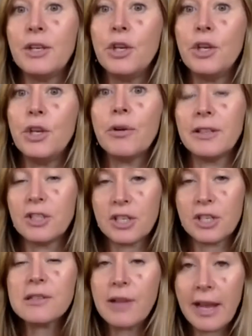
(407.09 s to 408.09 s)
in urine,
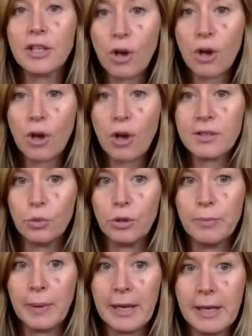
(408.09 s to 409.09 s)
just like a toxin
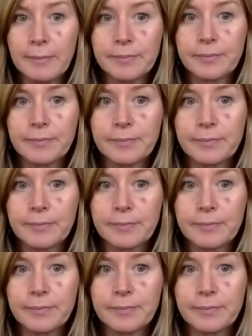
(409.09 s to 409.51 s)
would be.